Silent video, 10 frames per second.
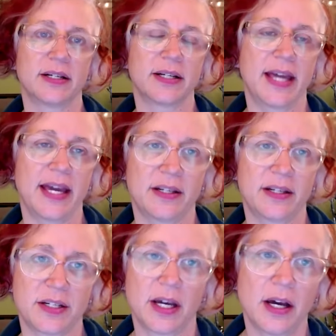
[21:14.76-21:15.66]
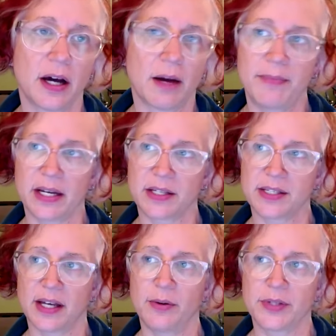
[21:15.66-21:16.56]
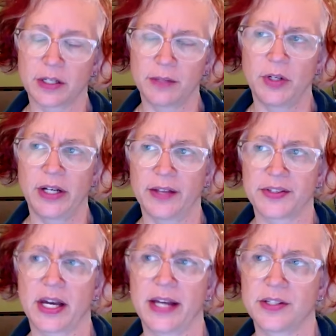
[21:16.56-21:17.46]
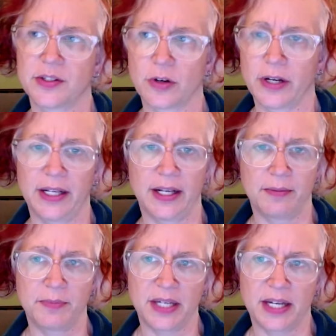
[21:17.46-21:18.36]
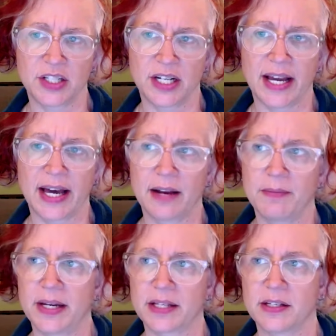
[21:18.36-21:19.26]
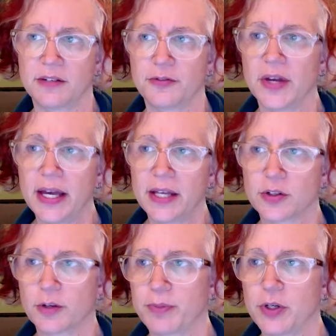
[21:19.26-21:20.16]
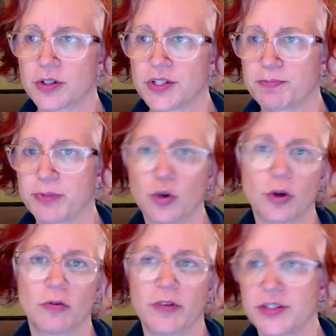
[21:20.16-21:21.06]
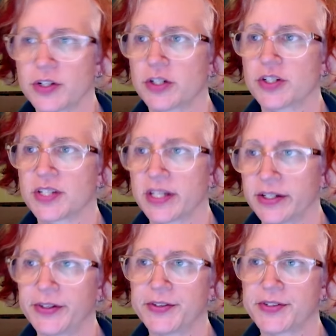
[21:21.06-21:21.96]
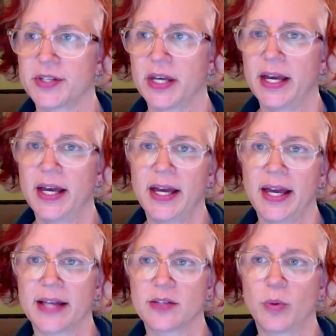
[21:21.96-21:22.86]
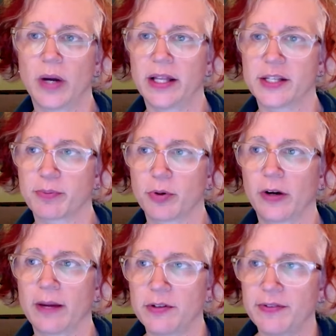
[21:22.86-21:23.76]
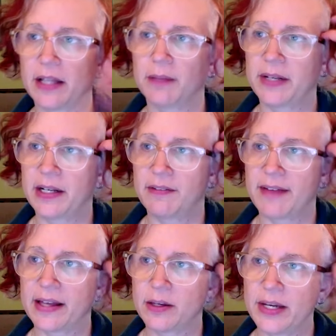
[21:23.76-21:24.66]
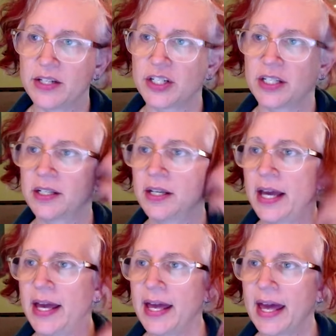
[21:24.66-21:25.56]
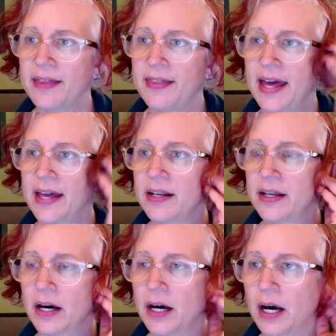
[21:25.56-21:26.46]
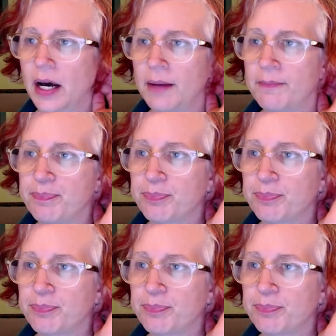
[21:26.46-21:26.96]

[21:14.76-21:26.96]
gained a mix uh, it was a community health sciences oriented mph and i got a mix of sort of pure pure research skills as well as program development and evaluation and then um,